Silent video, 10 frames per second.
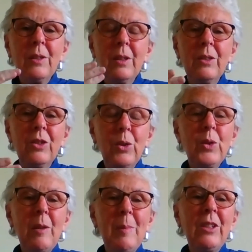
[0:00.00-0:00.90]

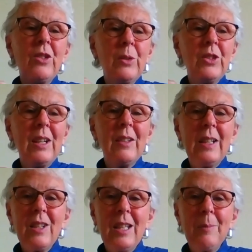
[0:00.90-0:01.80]
two-dimensional
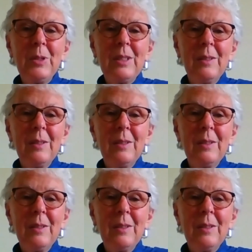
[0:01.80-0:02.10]
stereotypes